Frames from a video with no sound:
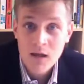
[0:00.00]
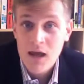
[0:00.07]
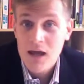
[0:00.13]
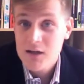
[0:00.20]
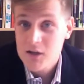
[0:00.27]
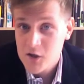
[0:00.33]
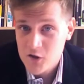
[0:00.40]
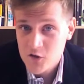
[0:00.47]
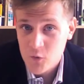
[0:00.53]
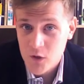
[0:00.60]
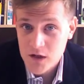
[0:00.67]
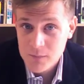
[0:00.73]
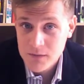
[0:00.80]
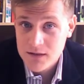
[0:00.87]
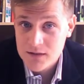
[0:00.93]
And here's what
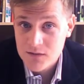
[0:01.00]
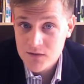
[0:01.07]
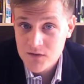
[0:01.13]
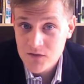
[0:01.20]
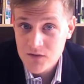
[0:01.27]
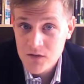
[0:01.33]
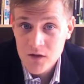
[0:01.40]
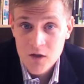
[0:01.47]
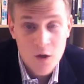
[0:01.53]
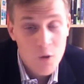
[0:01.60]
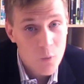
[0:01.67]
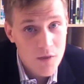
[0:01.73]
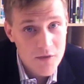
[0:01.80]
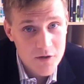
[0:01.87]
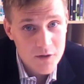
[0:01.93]
he means.
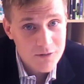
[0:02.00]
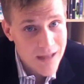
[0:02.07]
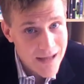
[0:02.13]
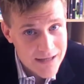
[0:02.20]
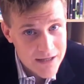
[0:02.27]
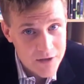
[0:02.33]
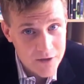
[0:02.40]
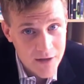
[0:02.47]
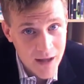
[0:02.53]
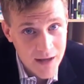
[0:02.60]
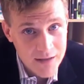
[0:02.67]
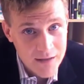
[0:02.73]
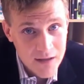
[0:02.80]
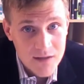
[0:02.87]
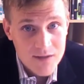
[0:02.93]
Whether you like it or
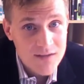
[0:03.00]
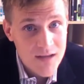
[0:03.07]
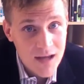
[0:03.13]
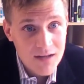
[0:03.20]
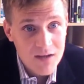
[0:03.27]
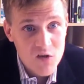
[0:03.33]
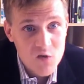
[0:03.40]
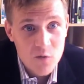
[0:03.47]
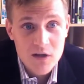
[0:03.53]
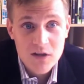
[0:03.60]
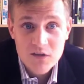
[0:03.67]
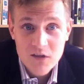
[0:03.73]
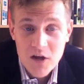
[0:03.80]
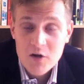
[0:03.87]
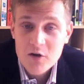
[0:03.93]
not, scientists will
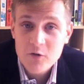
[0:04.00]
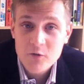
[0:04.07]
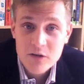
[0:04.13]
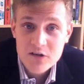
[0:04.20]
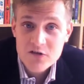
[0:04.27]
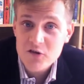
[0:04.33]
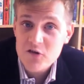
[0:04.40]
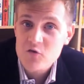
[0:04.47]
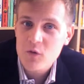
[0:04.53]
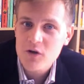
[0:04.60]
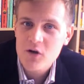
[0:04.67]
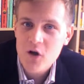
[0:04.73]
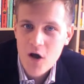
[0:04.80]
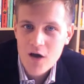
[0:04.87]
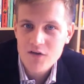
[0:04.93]
continue to research
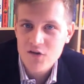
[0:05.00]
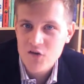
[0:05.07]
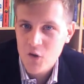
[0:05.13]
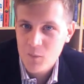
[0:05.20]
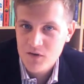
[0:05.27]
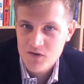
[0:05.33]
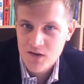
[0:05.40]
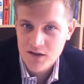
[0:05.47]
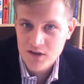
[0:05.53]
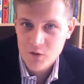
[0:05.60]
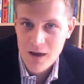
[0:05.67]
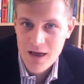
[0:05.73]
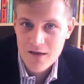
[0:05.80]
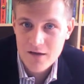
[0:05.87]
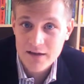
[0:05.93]
what causes
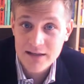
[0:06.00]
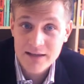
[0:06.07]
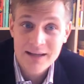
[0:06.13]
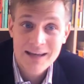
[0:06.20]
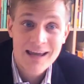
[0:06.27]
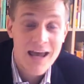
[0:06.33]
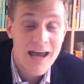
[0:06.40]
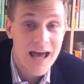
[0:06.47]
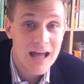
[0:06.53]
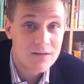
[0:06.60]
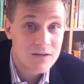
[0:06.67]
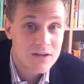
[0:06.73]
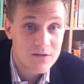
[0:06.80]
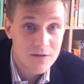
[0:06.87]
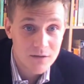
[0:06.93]
homosexuality, and
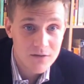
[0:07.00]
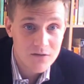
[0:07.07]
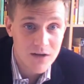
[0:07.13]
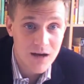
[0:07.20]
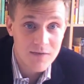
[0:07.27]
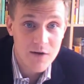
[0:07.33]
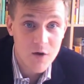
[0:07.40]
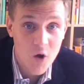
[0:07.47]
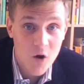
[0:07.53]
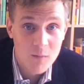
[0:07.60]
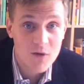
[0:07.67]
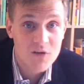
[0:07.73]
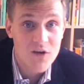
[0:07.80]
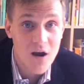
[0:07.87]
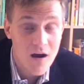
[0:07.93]
if it turns out that
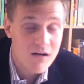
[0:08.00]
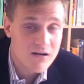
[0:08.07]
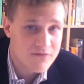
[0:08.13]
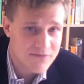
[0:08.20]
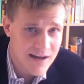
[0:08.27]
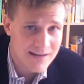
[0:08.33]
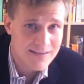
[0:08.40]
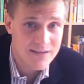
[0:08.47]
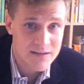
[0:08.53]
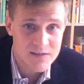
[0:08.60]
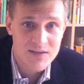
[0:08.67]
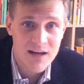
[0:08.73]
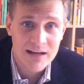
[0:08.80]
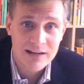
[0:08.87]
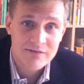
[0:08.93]
hormones are in fact the
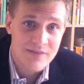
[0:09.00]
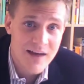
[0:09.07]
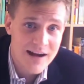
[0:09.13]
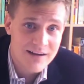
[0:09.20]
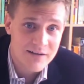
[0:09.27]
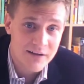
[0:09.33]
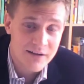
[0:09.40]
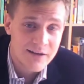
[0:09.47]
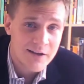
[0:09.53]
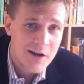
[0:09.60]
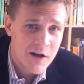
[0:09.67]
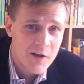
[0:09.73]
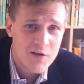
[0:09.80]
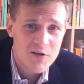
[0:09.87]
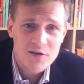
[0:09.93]
deciding factor,
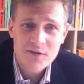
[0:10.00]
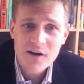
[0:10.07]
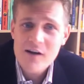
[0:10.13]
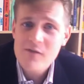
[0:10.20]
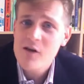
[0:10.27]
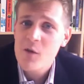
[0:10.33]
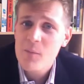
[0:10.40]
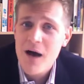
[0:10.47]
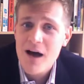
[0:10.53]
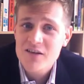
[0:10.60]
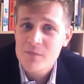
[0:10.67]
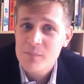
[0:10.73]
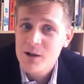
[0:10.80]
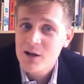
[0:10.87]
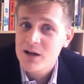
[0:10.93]
there's a very real
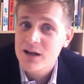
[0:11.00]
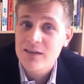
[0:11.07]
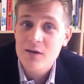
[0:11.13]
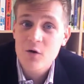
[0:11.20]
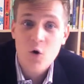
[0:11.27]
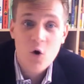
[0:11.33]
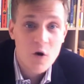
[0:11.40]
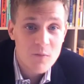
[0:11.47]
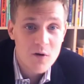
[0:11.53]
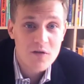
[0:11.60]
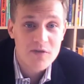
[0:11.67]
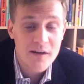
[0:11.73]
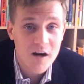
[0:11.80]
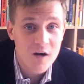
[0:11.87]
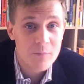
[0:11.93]
possibility that
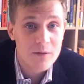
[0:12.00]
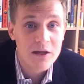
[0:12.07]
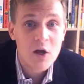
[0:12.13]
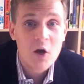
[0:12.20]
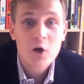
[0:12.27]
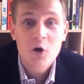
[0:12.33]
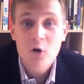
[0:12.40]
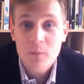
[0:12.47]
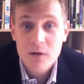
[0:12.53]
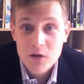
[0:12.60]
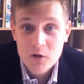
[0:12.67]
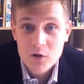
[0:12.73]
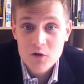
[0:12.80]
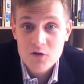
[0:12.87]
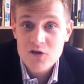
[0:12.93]
hormone therapy could be
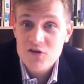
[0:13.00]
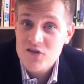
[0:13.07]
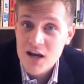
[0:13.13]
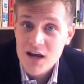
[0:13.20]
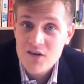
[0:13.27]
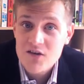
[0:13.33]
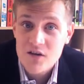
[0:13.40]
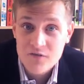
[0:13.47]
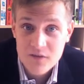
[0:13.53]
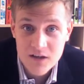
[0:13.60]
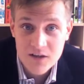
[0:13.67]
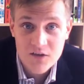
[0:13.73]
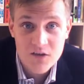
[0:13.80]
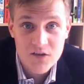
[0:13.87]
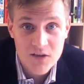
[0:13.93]
used to change a
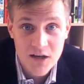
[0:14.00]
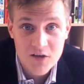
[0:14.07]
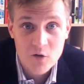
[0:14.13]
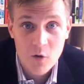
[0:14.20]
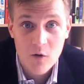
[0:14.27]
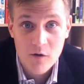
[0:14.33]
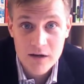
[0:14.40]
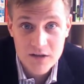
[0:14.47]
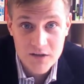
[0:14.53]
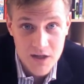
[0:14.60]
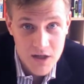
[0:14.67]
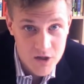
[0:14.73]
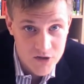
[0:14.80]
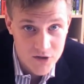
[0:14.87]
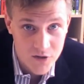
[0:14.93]
fetus's sexual
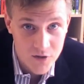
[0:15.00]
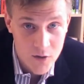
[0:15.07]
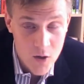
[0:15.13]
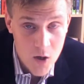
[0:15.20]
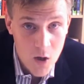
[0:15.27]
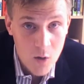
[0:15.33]
orientation